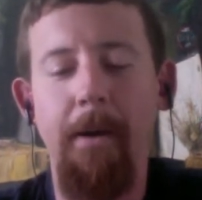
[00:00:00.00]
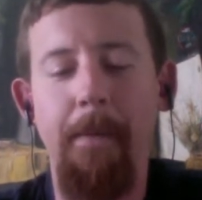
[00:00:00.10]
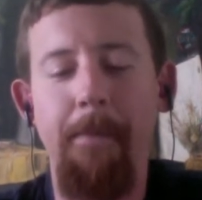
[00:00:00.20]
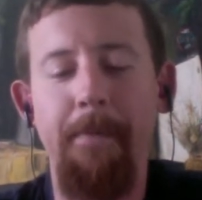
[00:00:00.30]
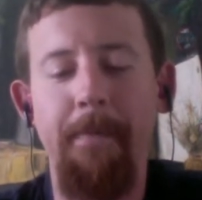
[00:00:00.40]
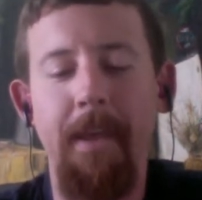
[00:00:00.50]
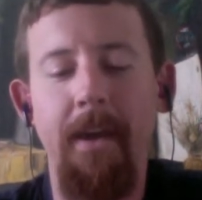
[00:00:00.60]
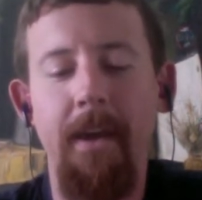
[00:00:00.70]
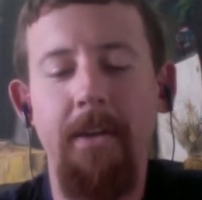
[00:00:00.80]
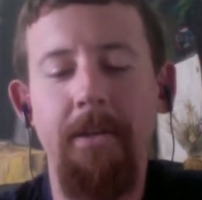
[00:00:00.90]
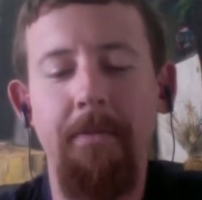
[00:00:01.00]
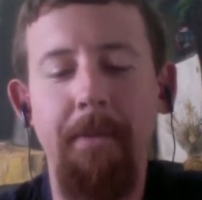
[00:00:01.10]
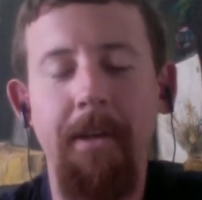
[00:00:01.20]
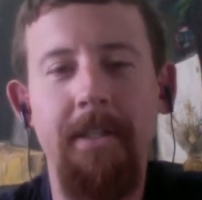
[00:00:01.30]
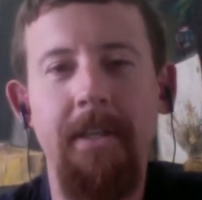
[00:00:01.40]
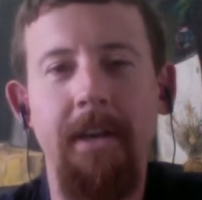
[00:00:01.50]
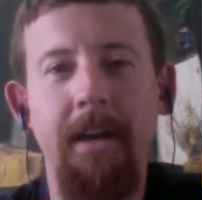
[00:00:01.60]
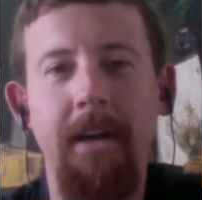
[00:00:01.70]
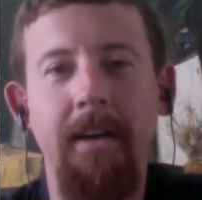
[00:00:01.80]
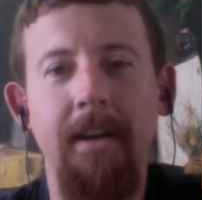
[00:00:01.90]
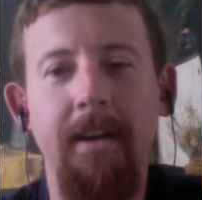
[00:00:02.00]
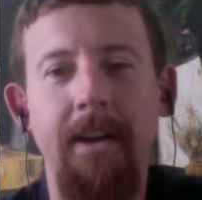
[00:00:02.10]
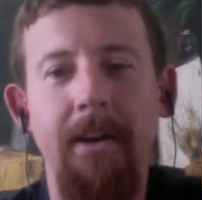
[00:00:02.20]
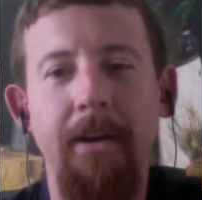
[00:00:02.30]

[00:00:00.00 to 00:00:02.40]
So maybe that's I